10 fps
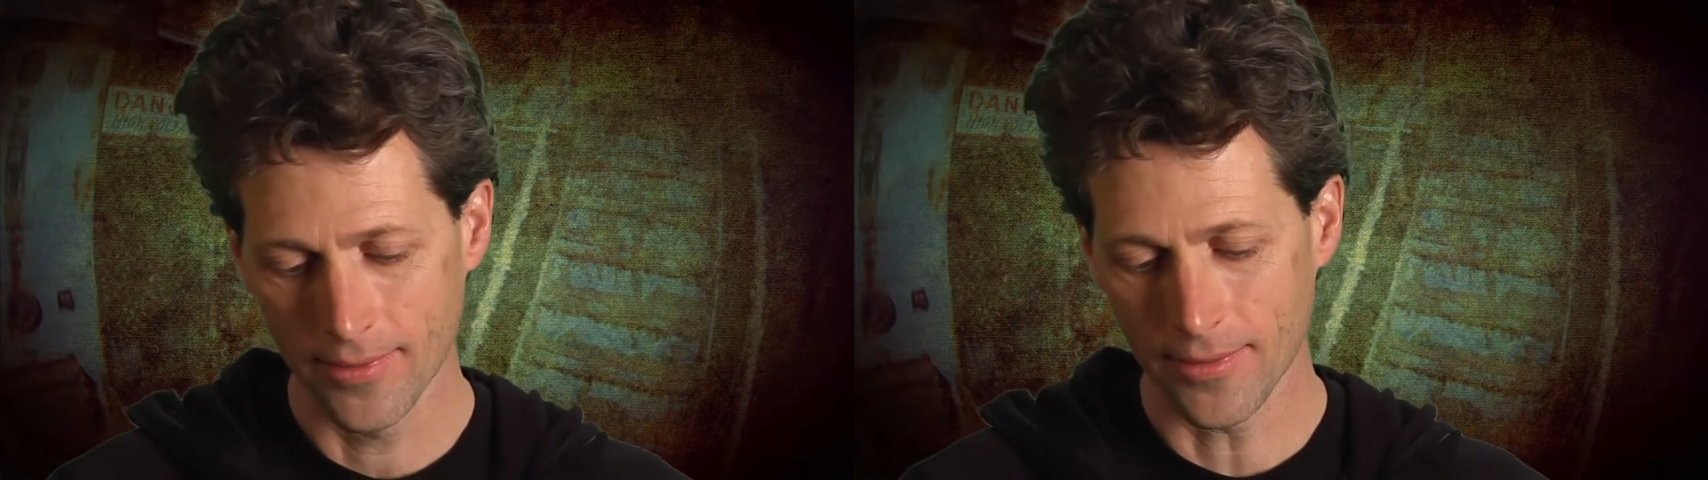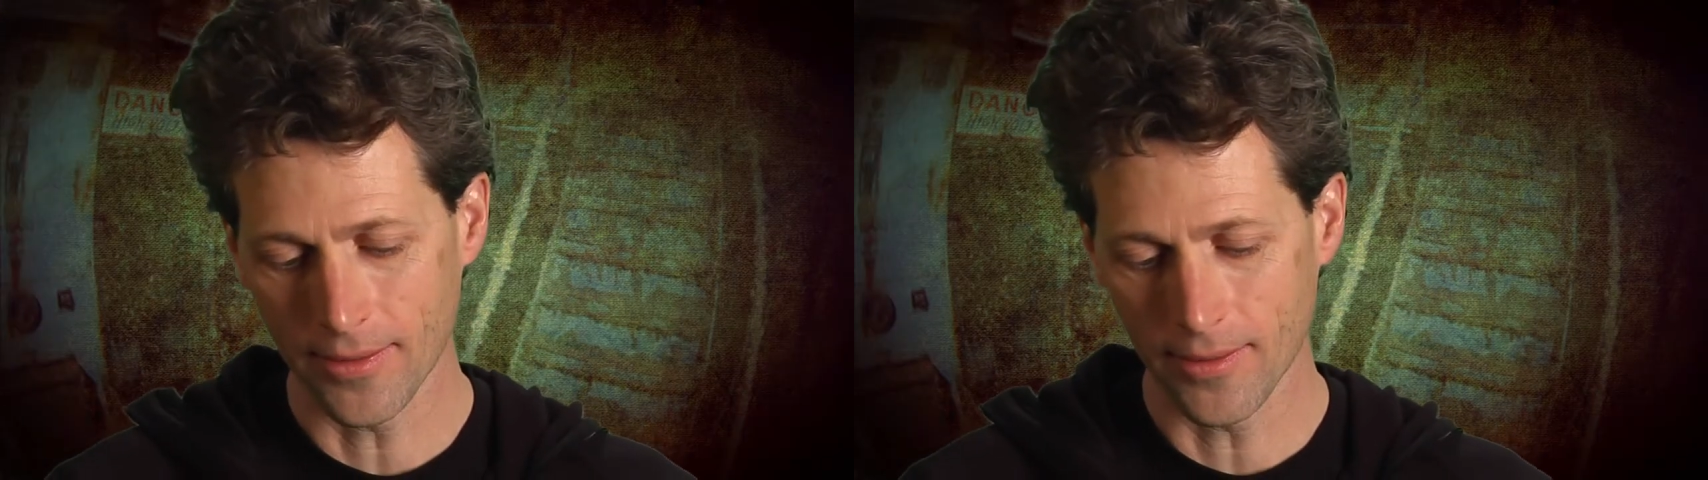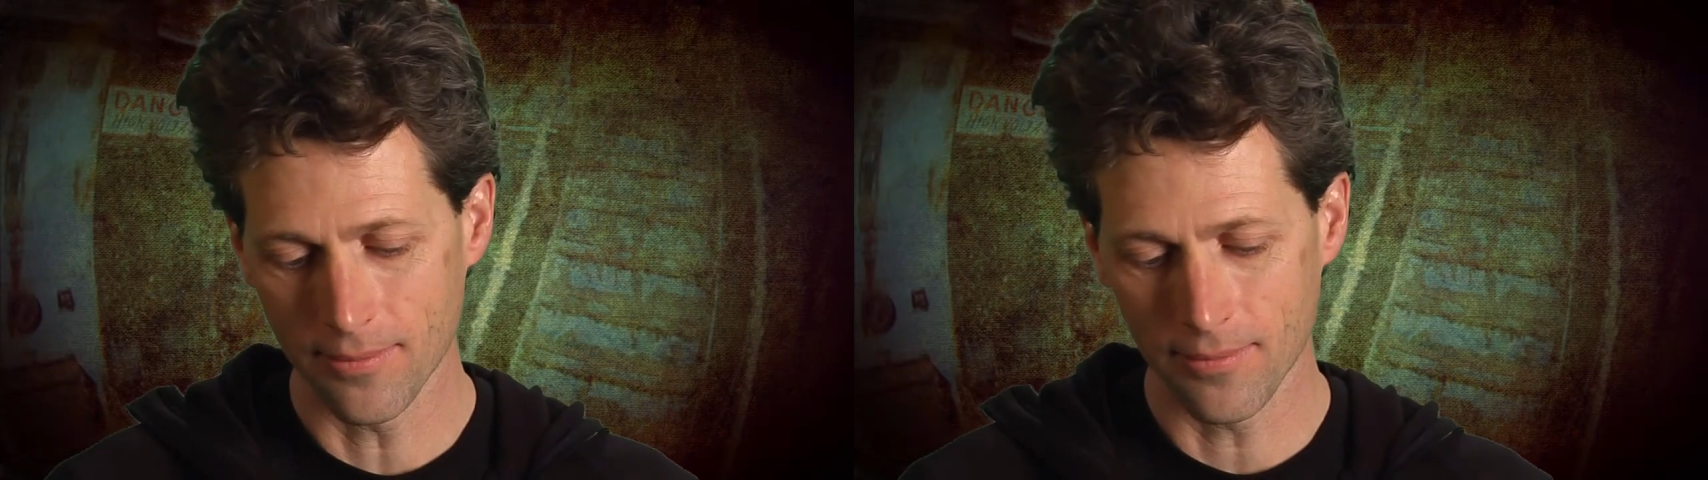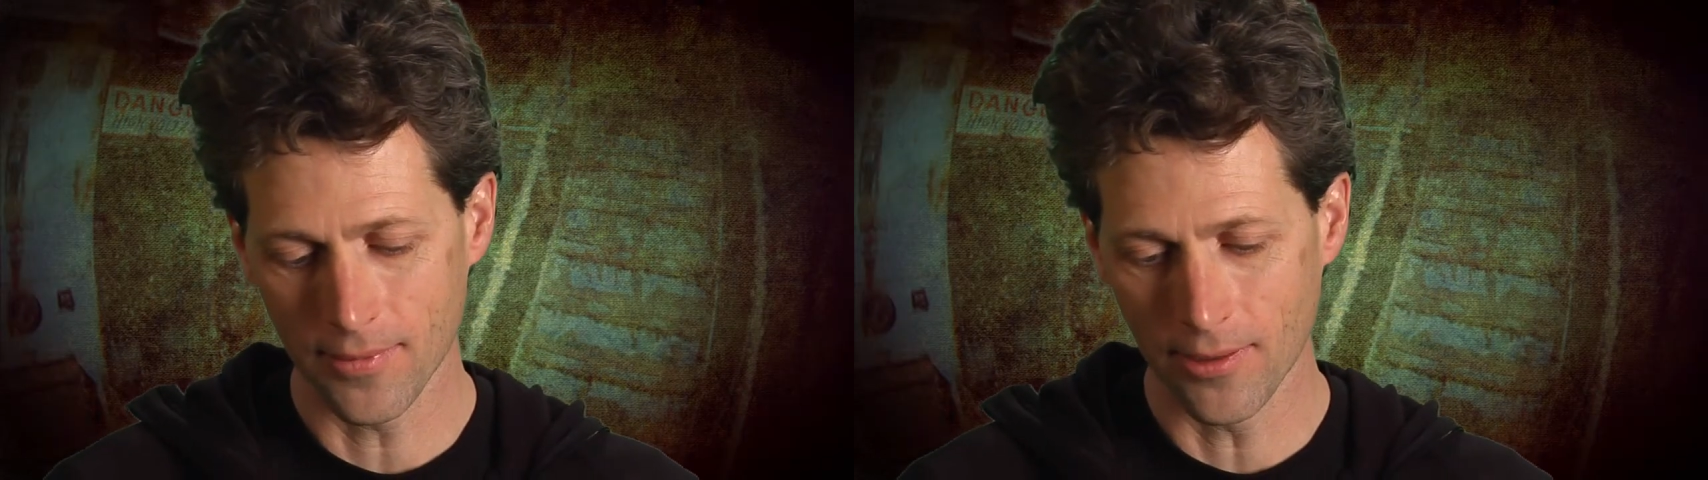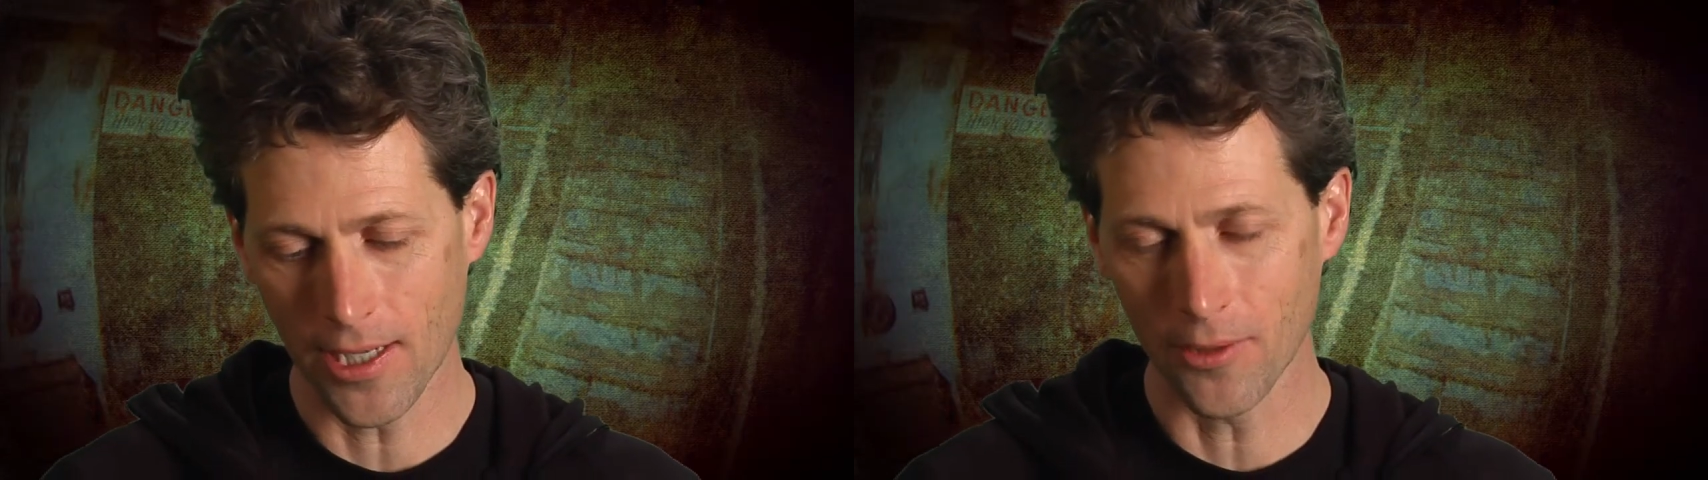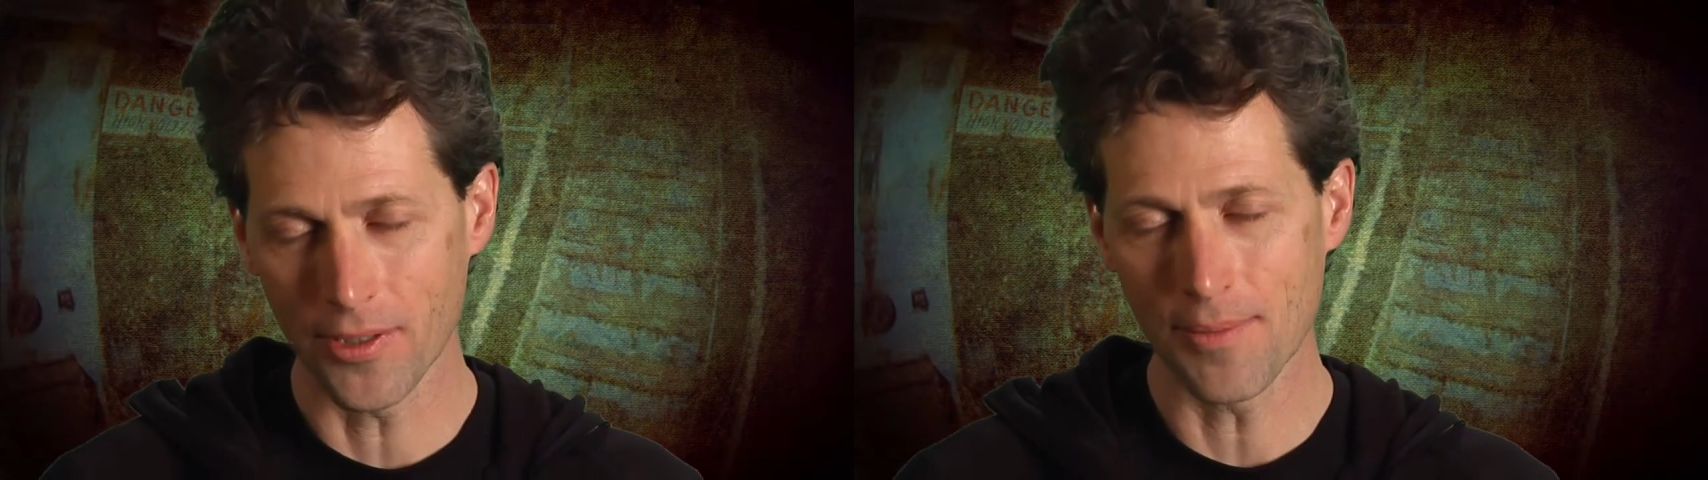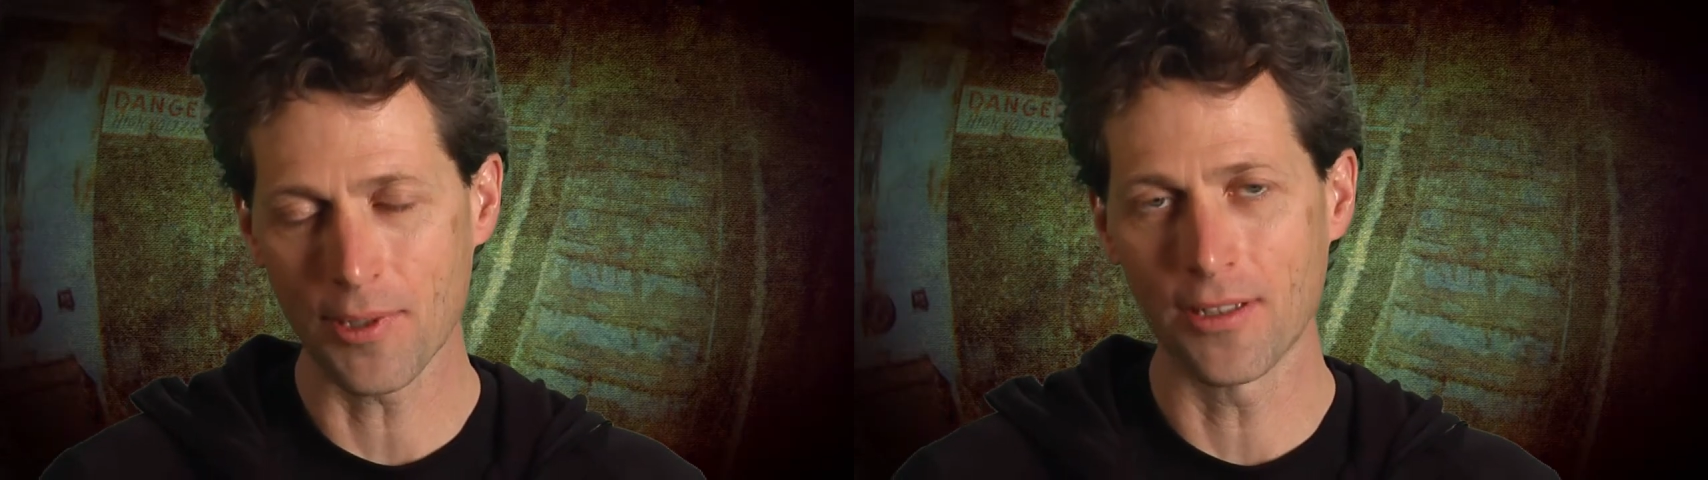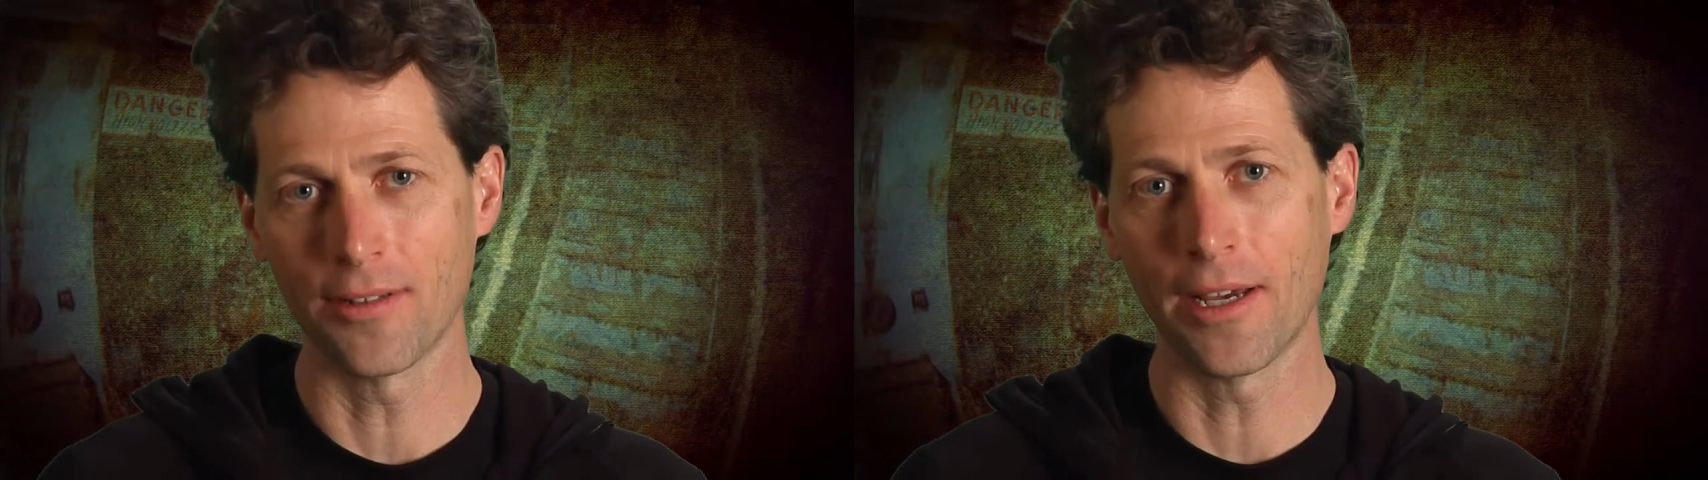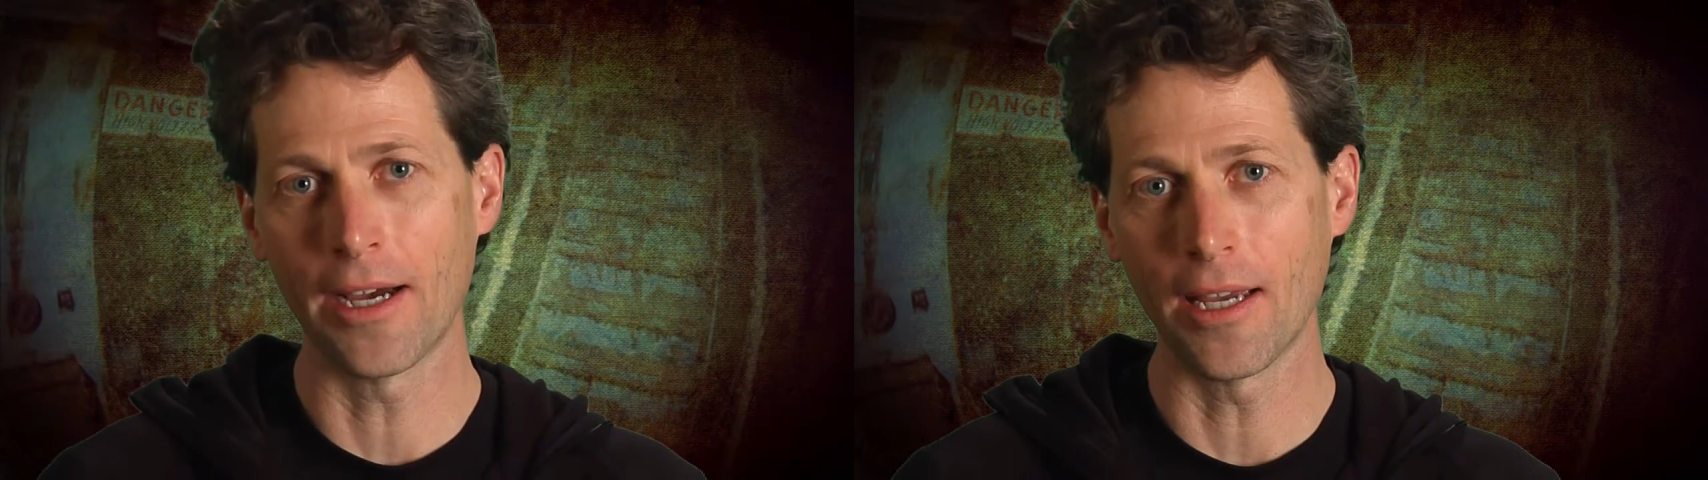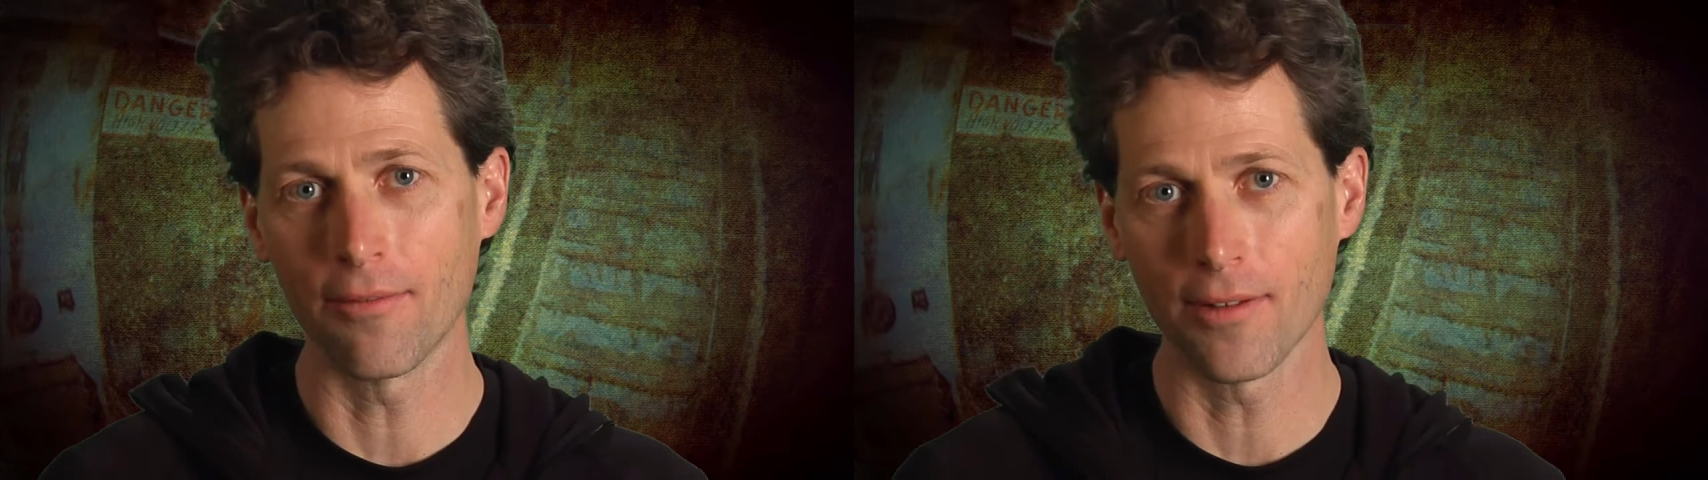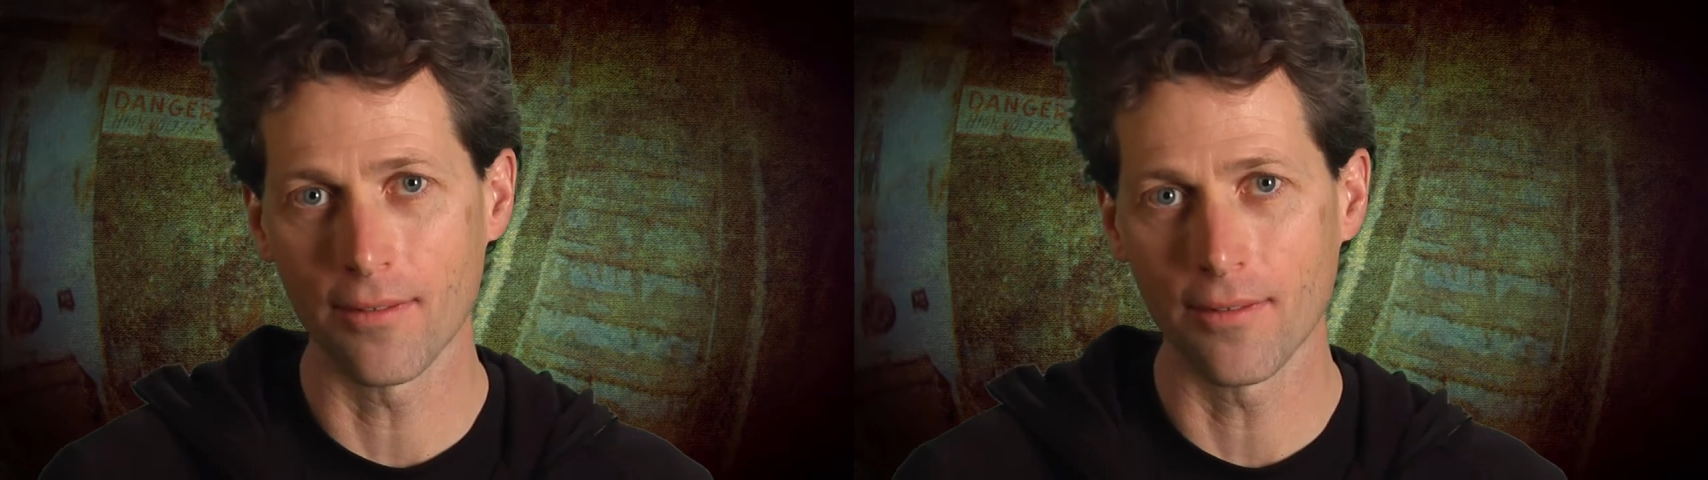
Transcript: uh, you know, how deep can you dive?